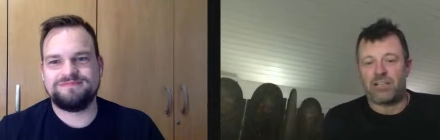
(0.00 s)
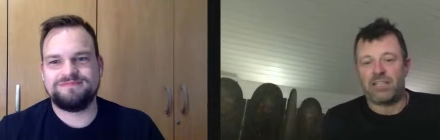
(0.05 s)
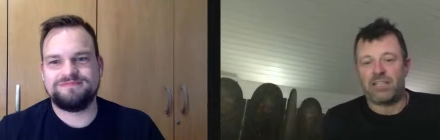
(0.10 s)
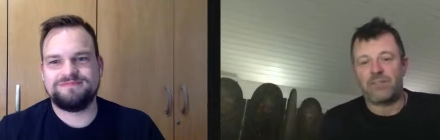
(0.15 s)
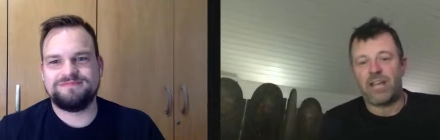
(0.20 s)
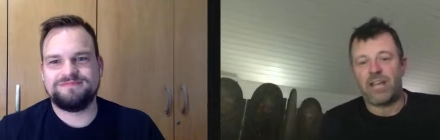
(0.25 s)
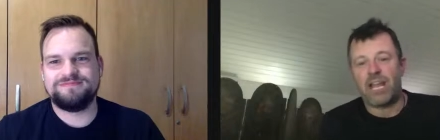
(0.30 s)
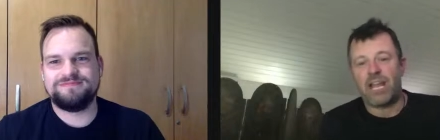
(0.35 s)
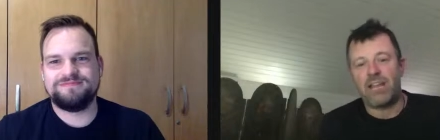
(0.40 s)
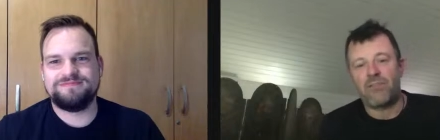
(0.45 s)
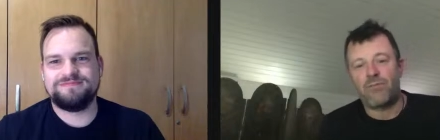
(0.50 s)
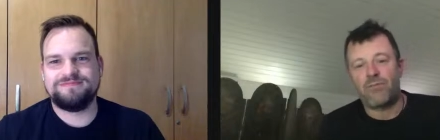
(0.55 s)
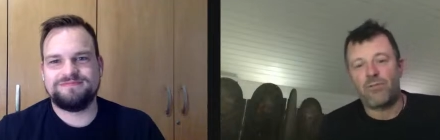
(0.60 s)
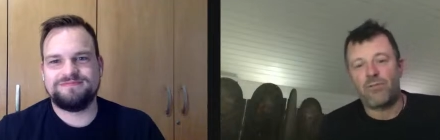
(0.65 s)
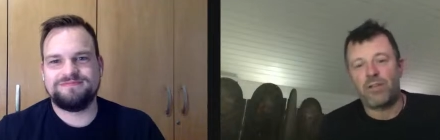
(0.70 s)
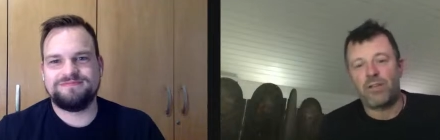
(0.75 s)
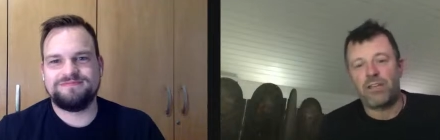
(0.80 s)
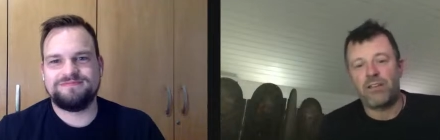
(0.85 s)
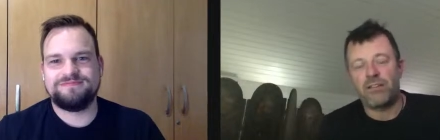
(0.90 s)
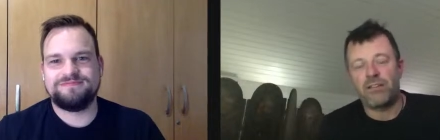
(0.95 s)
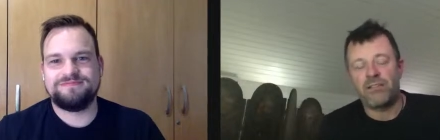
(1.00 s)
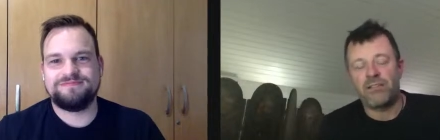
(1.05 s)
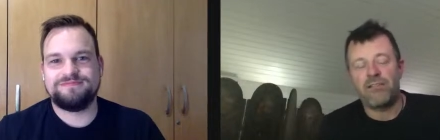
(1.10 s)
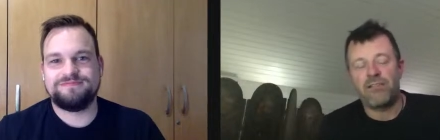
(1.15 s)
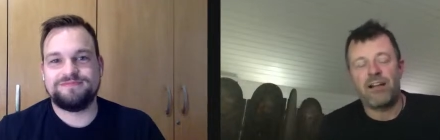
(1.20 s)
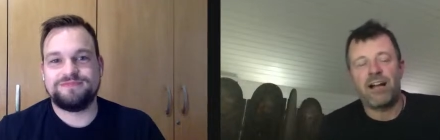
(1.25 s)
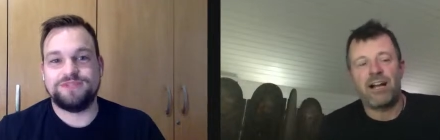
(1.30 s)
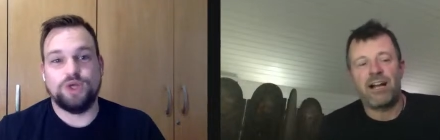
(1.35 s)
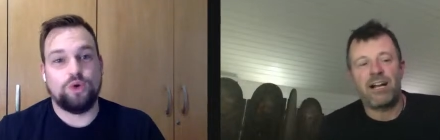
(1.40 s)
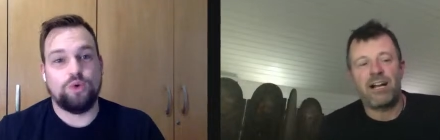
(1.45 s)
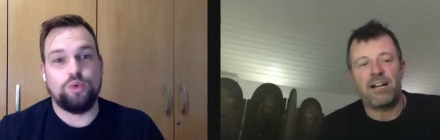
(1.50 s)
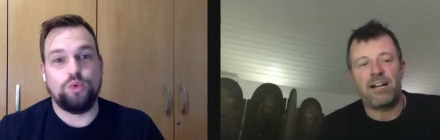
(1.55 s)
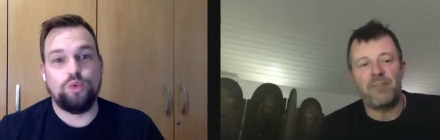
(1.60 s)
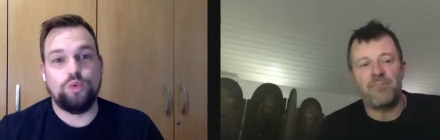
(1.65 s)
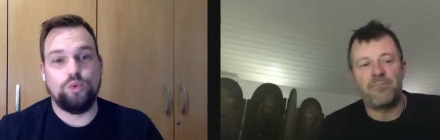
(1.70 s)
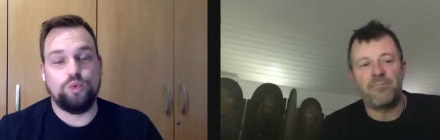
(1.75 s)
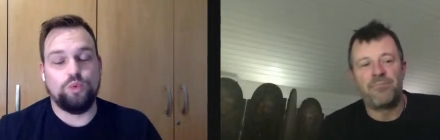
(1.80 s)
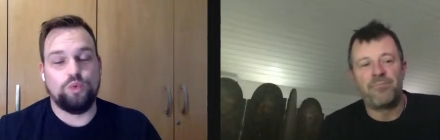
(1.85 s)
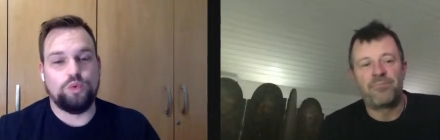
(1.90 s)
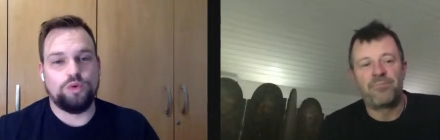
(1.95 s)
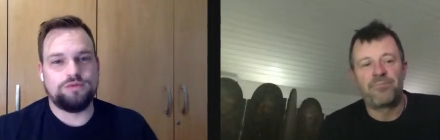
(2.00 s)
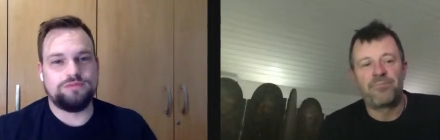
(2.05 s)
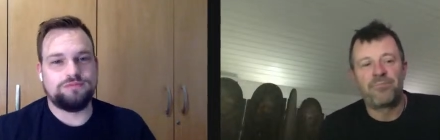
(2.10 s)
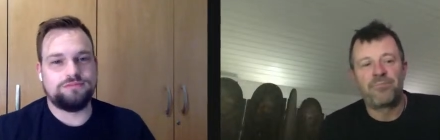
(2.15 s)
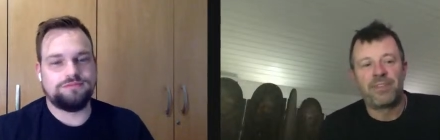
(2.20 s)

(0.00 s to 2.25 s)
Speaker 1: of cake for you. Um,